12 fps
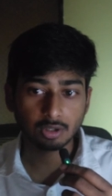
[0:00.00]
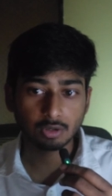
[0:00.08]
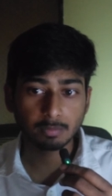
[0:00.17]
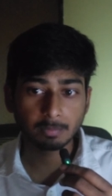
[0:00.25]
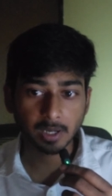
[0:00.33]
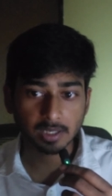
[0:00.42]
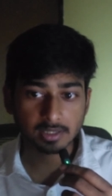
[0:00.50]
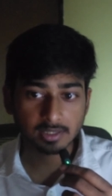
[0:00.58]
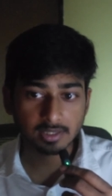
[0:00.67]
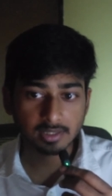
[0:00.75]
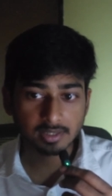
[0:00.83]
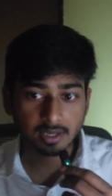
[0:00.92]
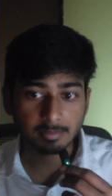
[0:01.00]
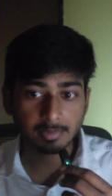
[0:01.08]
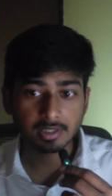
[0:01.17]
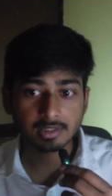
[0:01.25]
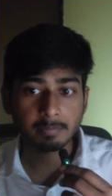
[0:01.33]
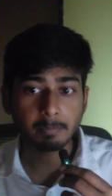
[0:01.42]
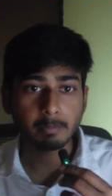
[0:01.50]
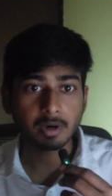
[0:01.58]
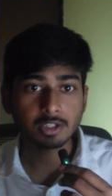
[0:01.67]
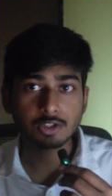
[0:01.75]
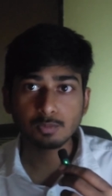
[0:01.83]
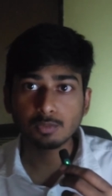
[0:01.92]
to pass the exam, it's
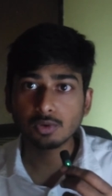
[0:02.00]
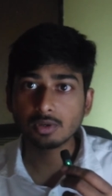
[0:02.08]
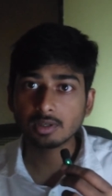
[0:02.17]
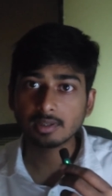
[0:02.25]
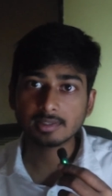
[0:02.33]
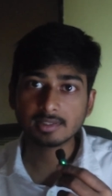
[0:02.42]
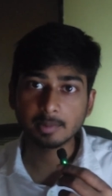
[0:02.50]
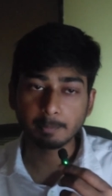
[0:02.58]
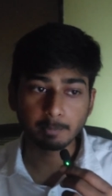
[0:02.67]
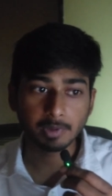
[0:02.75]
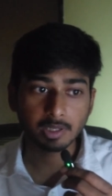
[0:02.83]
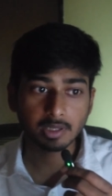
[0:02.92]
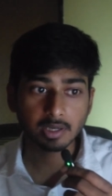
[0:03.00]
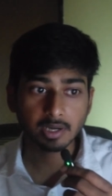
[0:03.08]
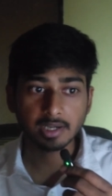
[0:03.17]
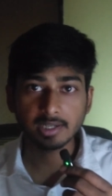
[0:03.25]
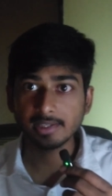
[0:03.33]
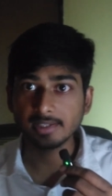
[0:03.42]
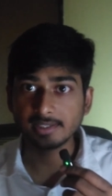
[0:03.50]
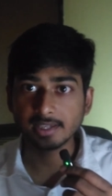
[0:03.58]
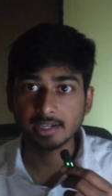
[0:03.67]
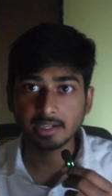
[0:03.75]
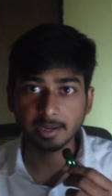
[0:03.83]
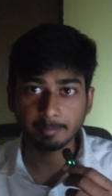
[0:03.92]
much more simpler and
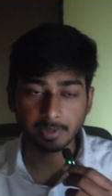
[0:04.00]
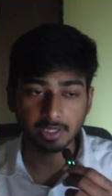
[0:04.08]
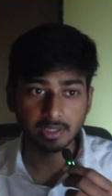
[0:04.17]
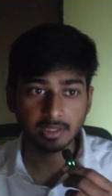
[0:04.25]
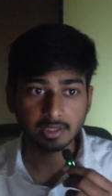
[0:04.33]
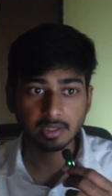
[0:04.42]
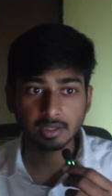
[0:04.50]
easier in M D